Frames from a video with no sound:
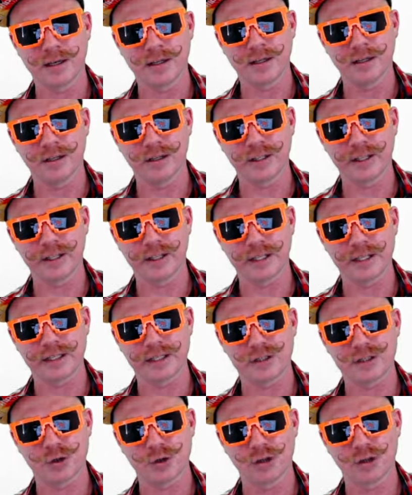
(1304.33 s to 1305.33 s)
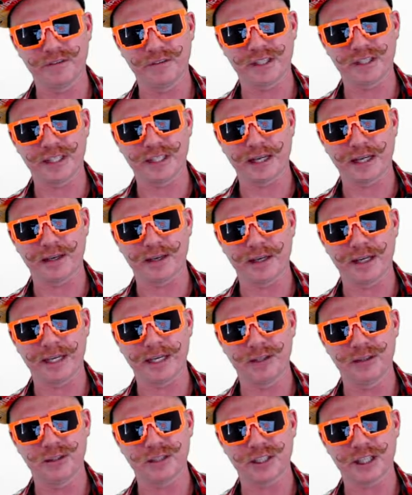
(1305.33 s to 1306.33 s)
Look at this. All of a sudden, it
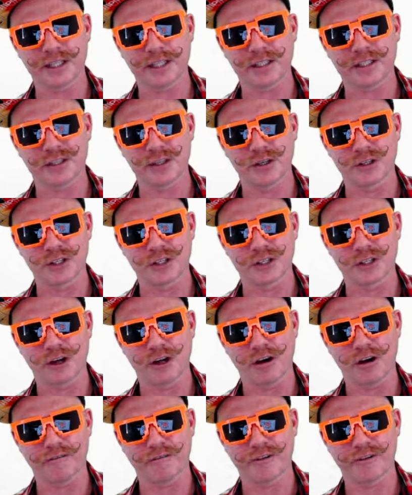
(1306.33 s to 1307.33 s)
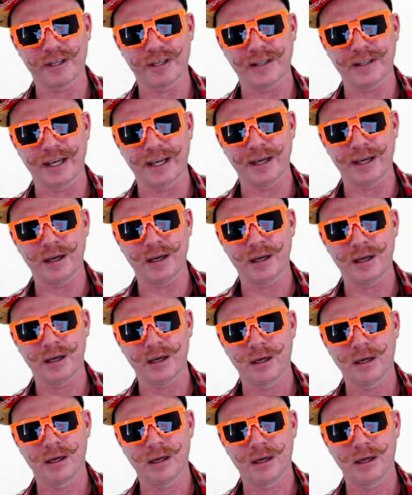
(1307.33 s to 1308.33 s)
looks like it's not just hovering there,
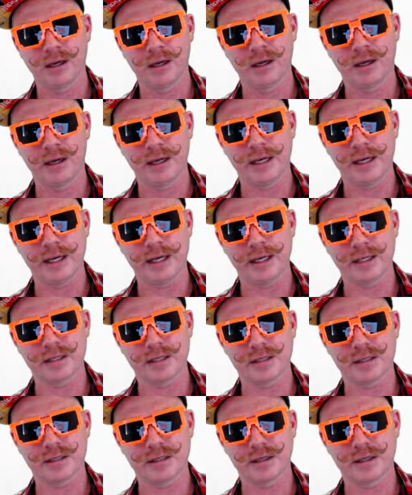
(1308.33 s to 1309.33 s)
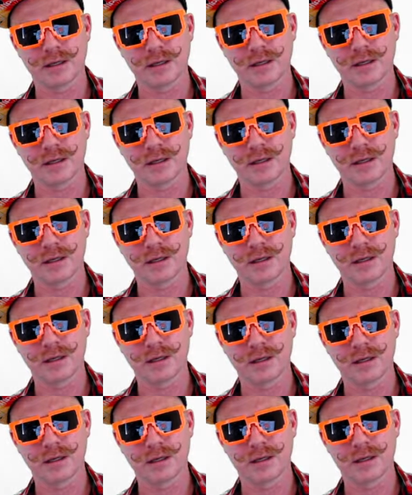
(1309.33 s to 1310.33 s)
it's
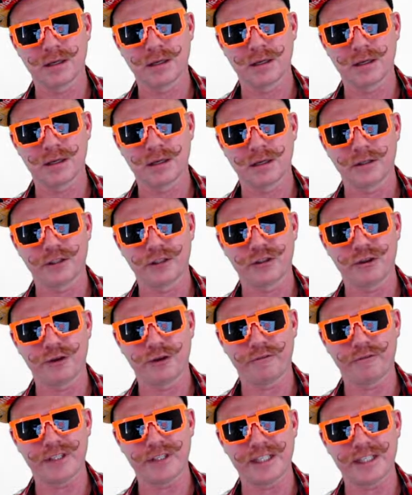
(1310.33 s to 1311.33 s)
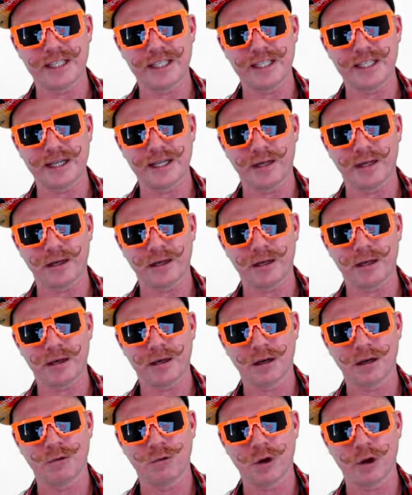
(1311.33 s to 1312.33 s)
sort of sitting.
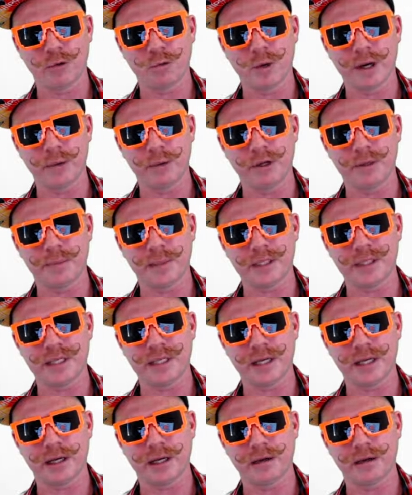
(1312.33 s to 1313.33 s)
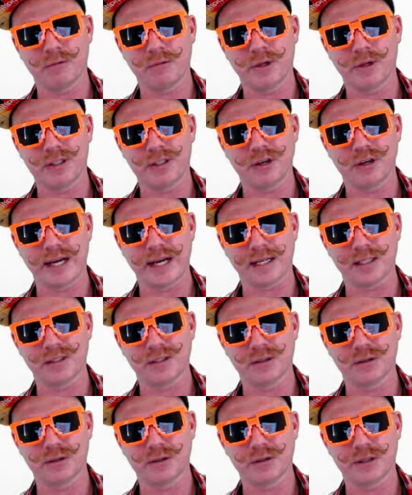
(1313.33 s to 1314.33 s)
And where would it be sitting? Where's your
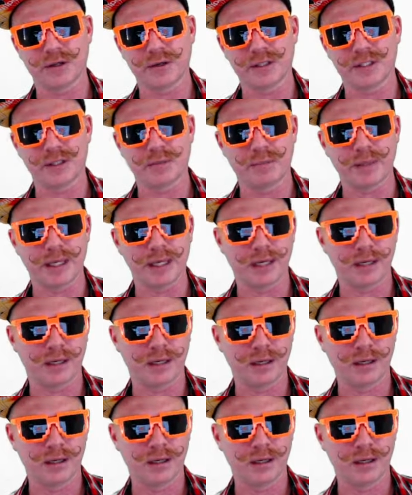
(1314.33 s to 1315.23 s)
axolotl going to be?